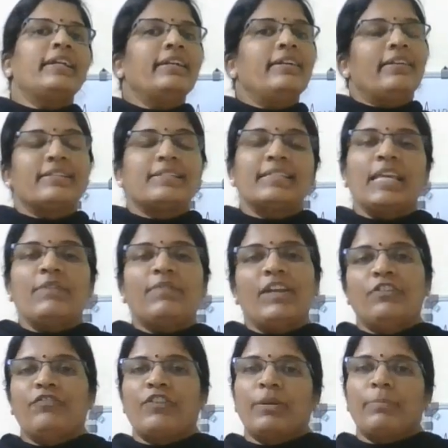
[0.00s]
and receive
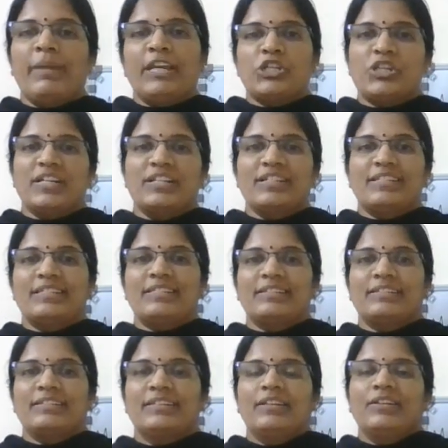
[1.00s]
informations
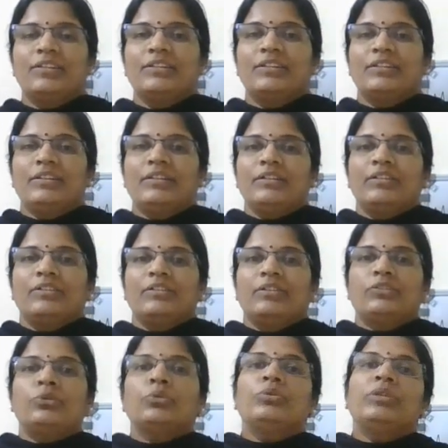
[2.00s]

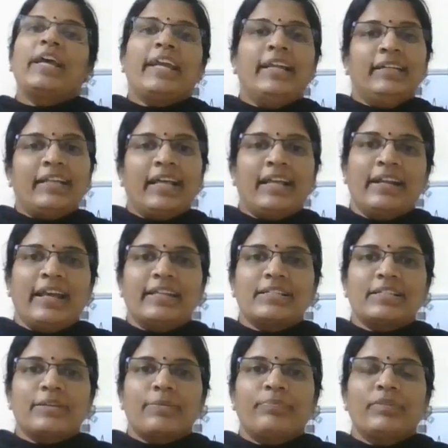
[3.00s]
through the internet.